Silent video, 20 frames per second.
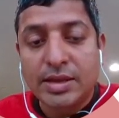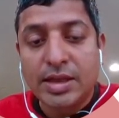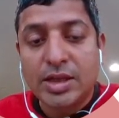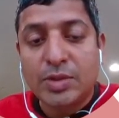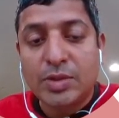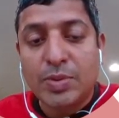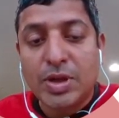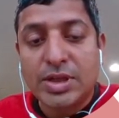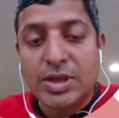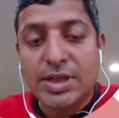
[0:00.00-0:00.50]

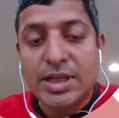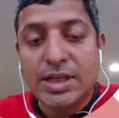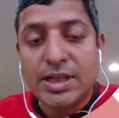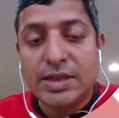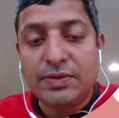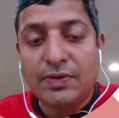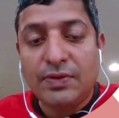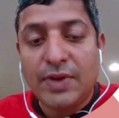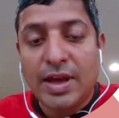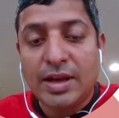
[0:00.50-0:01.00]
This
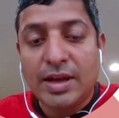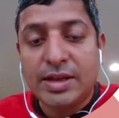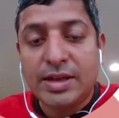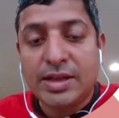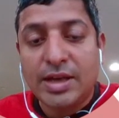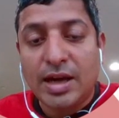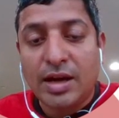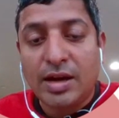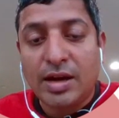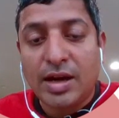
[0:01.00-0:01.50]
process, when
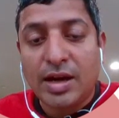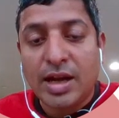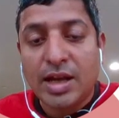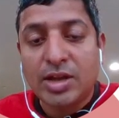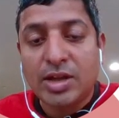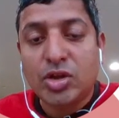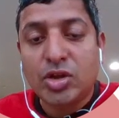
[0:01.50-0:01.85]
standardized,